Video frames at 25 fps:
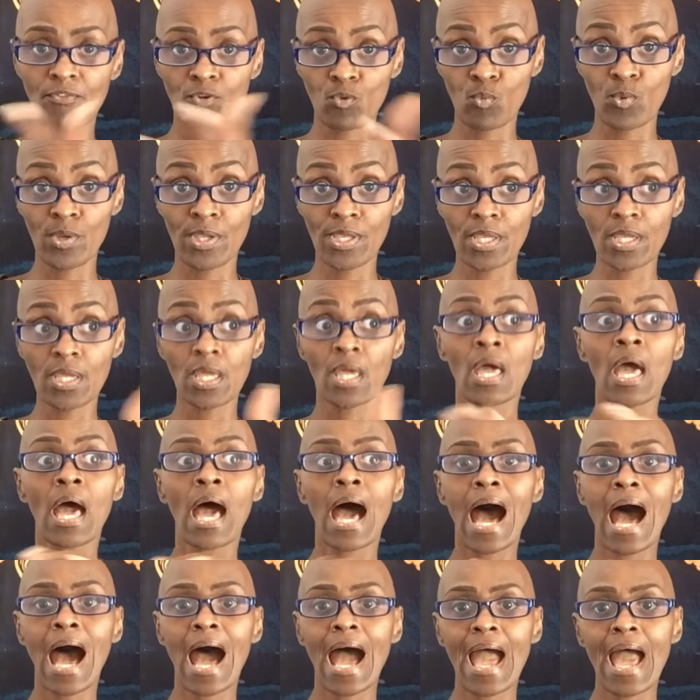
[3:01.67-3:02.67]
week.
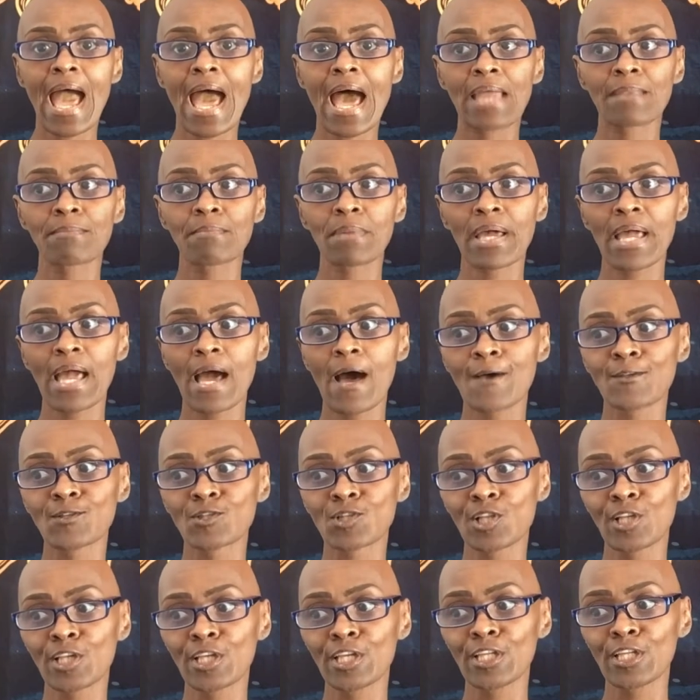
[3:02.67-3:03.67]
I had my house
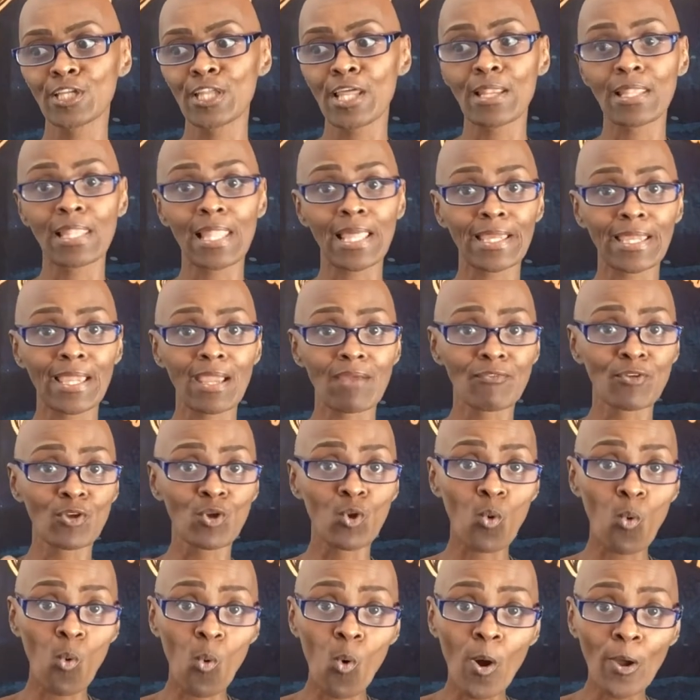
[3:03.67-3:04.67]
cleaned like every
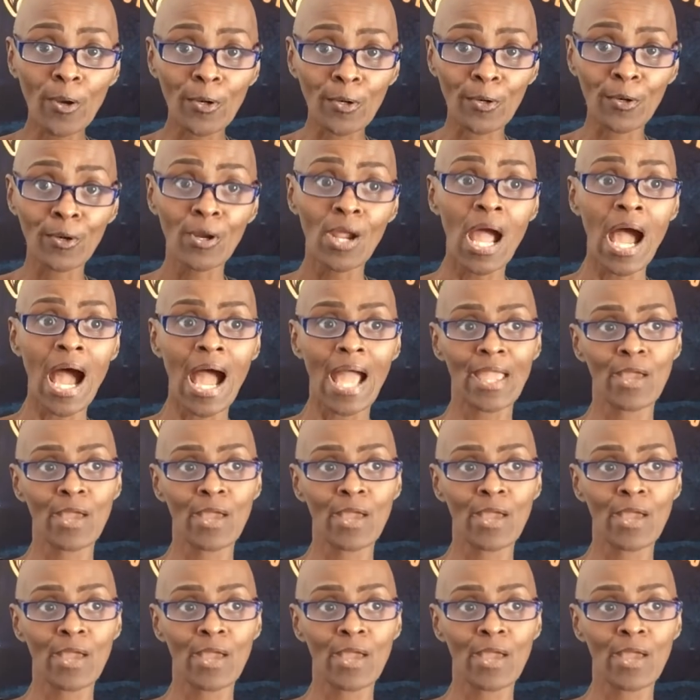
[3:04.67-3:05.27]
quarter.